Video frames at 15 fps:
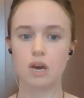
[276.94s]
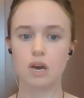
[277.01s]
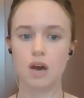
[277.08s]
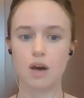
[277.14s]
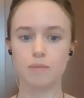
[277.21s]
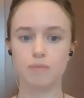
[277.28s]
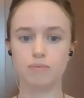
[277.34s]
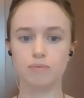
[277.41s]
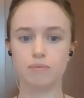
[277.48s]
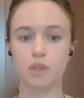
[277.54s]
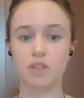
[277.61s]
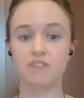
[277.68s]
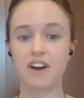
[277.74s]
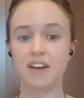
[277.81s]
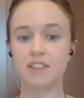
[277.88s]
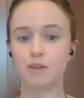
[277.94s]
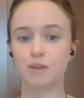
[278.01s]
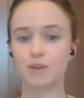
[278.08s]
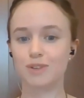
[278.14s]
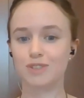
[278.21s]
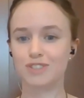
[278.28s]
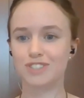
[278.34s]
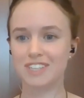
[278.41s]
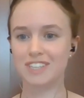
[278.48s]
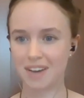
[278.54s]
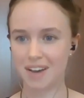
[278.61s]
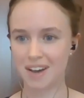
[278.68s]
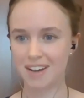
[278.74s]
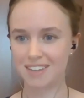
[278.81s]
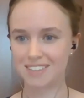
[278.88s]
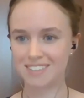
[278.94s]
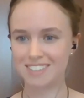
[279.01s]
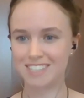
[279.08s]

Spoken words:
But the fact that pollution still occurs,